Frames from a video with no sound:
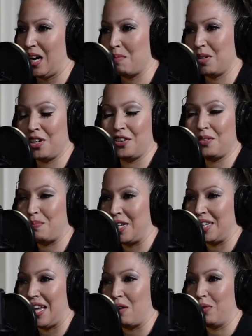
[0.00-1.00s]
I'm going to earn
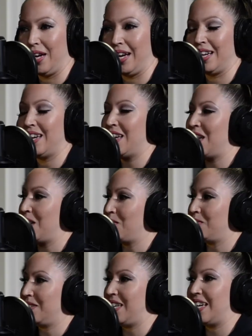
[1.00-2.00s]
money that way,
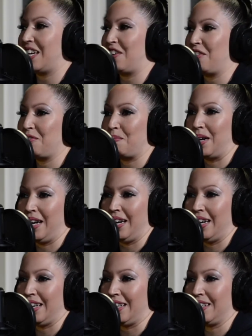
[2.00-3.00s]
take care of
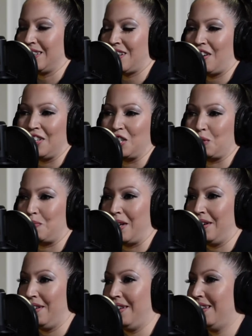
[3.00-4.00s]
my college
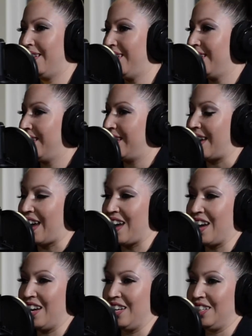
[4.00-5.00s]
bill,
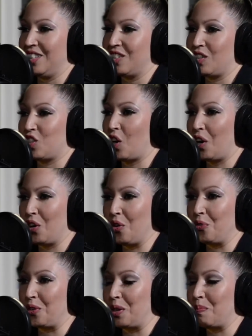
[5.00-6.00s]
and start
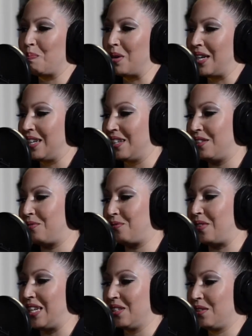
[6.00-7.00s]
over. But
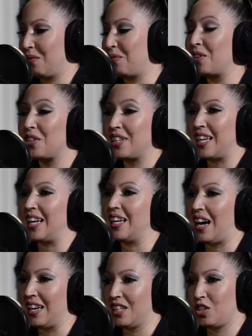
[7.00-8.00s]
uh, the further that I
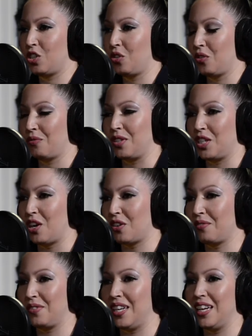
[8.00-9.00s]
got into the
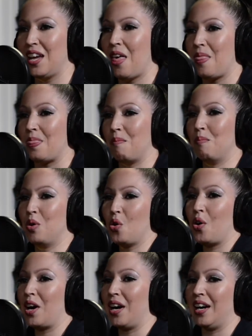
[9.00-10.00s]
photography, the
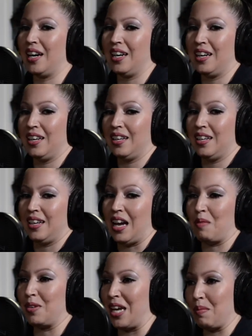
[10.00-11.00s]
more
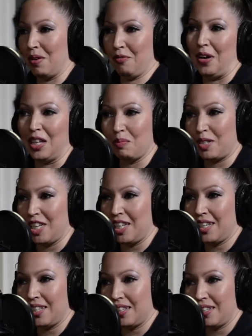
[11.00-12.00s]
I became enveloped in it,